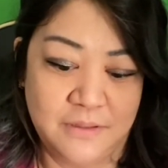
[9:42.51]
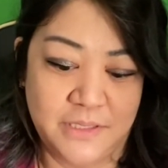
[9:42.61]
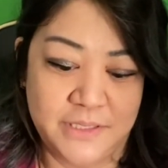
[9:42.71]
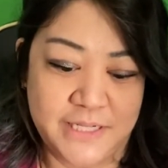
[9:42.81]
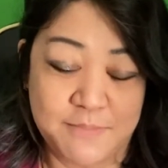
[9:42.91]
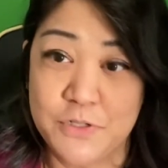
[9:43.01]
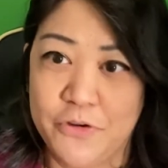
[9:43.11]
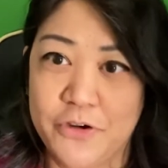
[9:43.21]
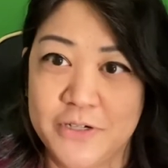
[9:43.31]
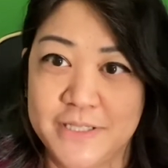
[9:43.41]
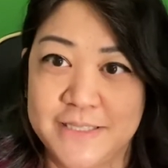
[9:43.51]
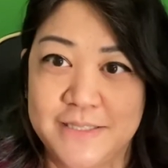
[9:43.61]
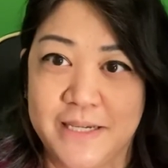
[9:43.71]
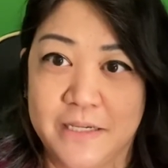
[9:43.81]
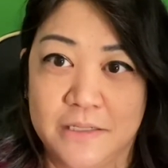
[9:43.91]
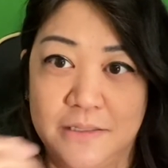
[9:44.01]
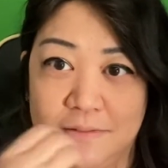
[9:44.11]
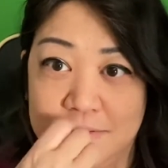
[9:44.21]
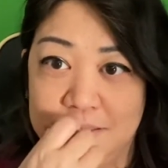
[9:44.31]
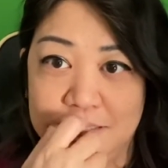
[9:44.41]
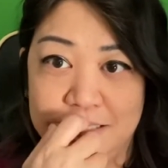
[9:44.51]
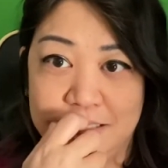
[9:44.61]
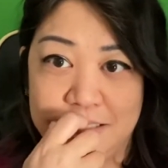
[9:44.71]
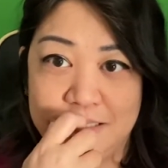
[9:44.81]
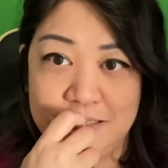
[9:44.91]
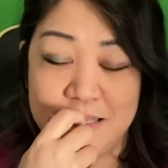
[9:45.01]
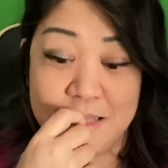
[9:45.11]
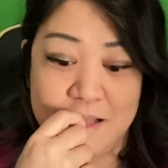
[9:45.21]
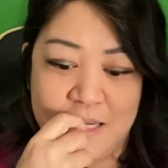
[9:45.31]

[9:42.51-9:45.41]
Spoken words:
Depp's lawyer, because it's like, oh, no.